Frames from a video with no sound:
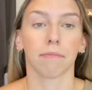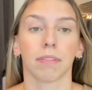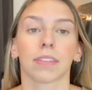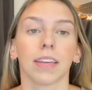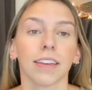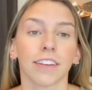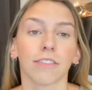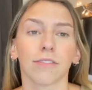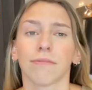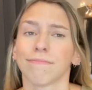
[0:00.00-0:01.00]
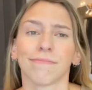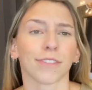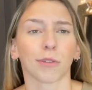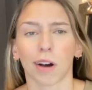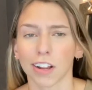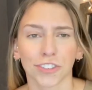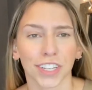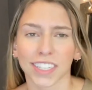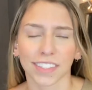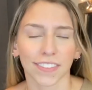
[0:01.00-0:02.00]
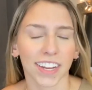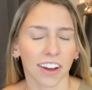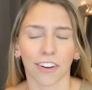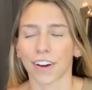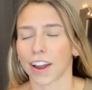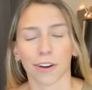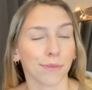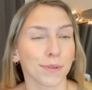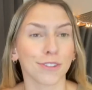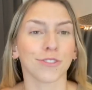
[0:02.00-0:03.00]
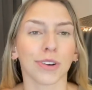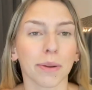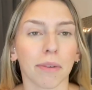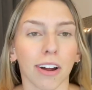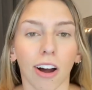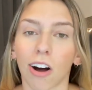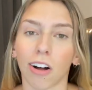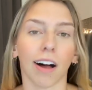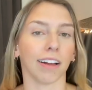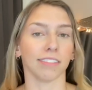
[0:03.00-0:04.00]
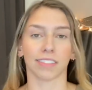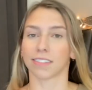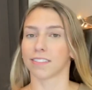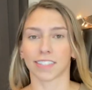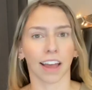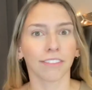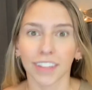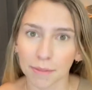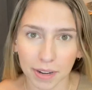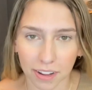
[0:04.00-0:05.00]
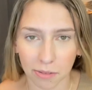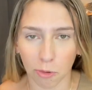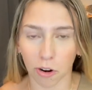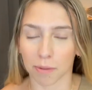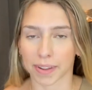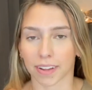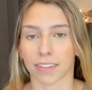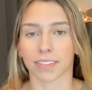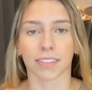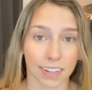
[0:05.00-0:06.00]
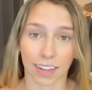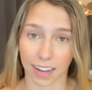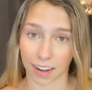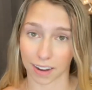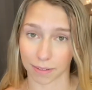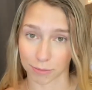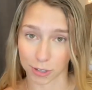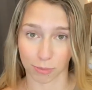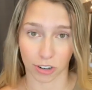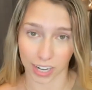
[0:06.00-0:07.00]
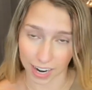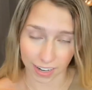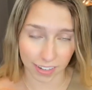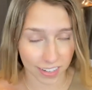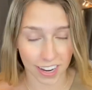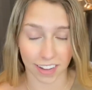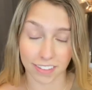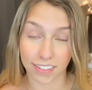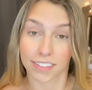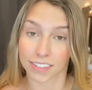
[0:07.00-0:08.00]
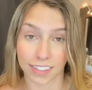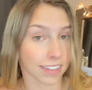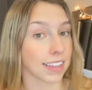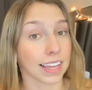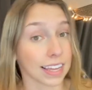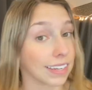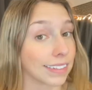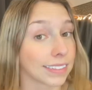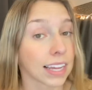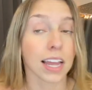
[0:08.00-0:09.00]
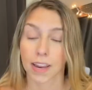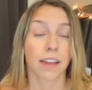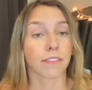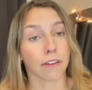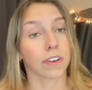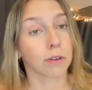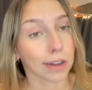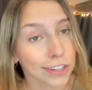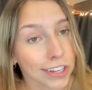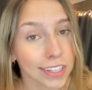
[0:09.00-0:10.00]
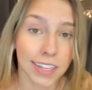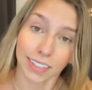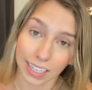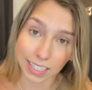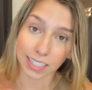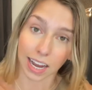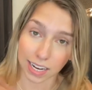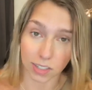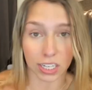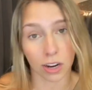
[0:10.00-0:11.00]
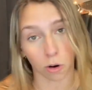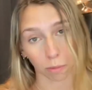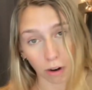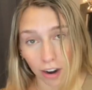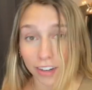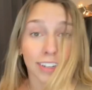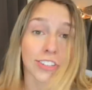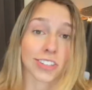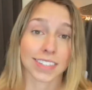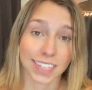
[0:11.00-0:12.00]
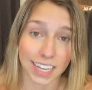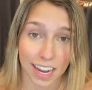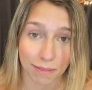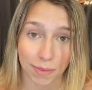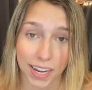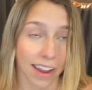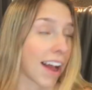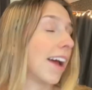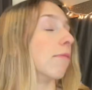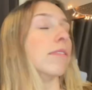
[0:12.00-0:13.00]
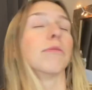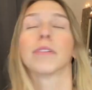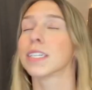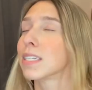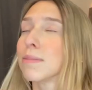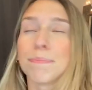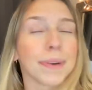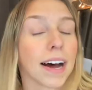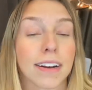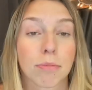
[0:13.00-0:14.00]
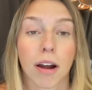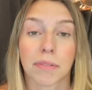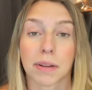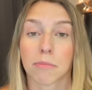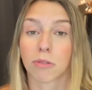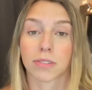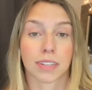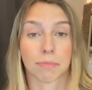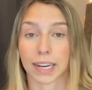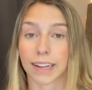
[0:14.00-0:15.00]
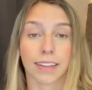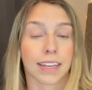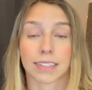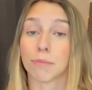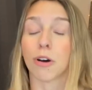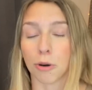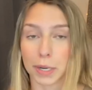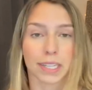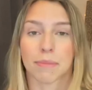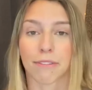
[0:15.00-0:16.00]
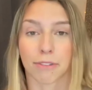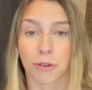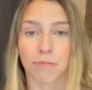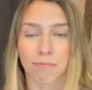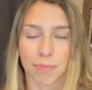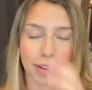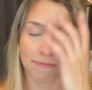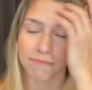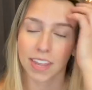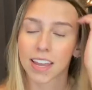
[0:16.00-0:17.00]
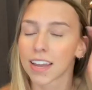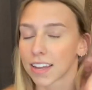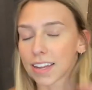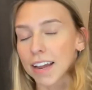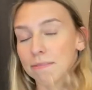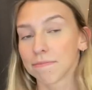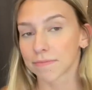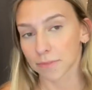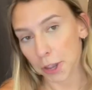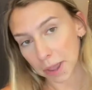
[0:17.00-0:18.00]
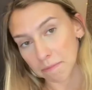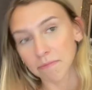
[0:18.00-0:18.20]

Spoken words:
But thank you for watching this video. I hope you enjoyed my haul. I'll definitely be doing more because Gymshark Addict, yes, it's a thing. If you have any questions on like sizing or product, just DM me. I will respond probably most immediately because I'm always on my phone. But yeah. Okay.